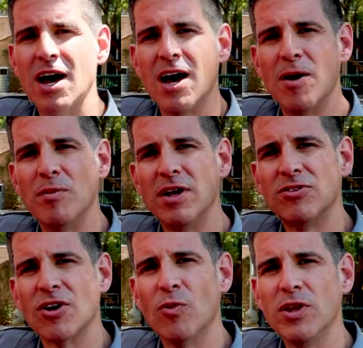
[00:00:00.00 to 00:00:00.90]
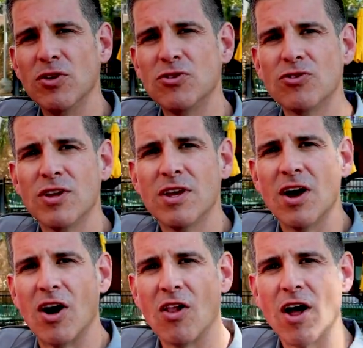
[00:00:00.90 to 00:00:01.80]
Um, and so we use
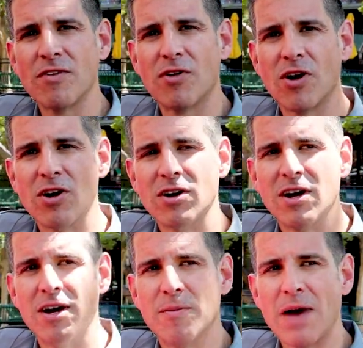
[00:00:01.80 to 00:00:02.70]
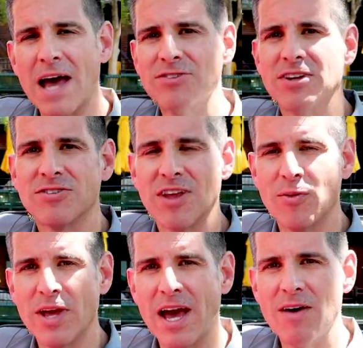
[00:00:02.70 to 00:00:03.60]
a lot of our um, assets that
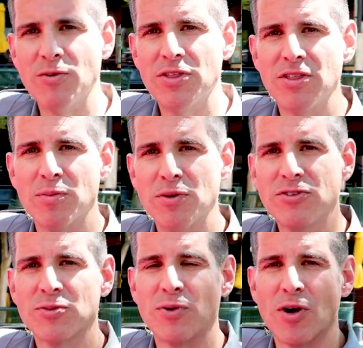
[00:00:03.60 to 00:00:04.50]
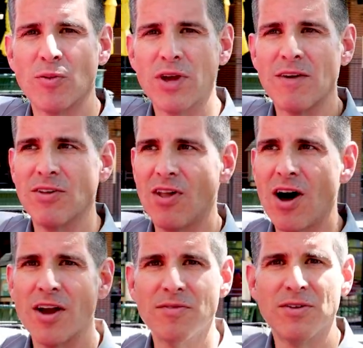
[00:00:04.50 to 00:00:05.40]
we have within the police department. We have a
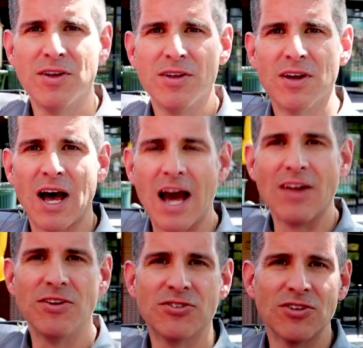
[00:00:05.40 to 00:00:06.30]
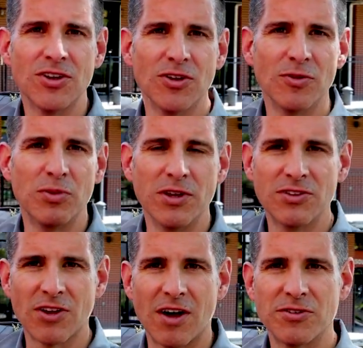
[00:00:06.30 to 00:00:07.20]
lot of highly skilled
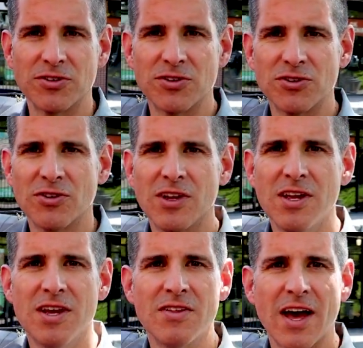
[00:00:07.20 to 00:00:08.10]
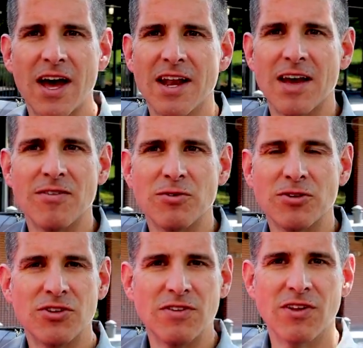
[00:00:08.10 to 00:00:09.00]
police officers that have
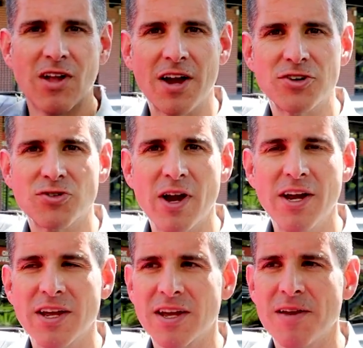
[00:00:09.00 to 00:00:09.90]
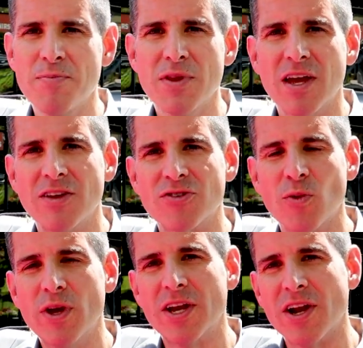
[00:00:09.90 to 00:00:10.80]
received a lot of training. And so
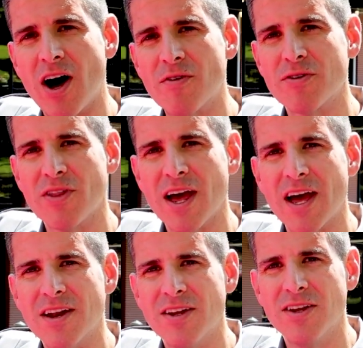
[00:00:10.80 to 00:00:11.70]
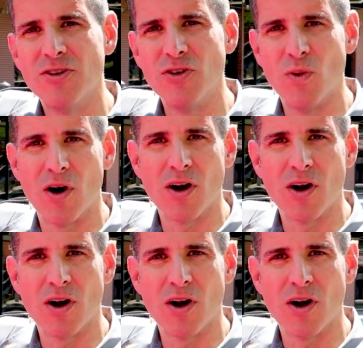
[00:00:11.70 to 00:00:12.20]
we can offer that to